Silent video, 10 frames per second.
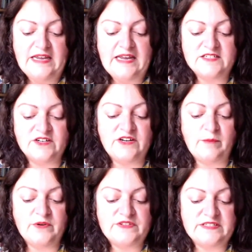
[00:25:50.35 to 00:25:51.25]
It's got a
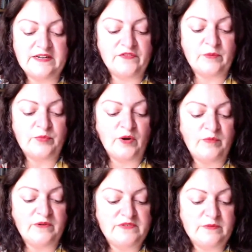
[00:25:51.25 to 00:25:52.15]
number of significant
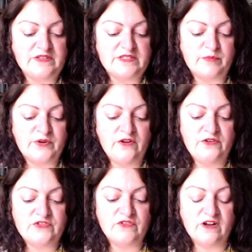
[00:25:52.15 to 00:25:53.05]
problems with its
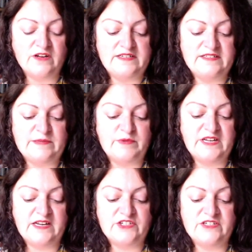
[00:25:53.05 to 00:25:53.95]
approach regarding data
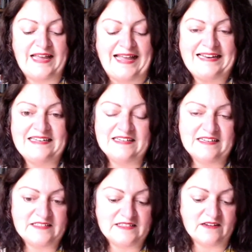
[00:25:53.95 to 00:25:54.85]
protection and in
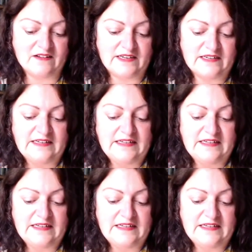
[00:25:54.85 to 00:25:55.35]
its design.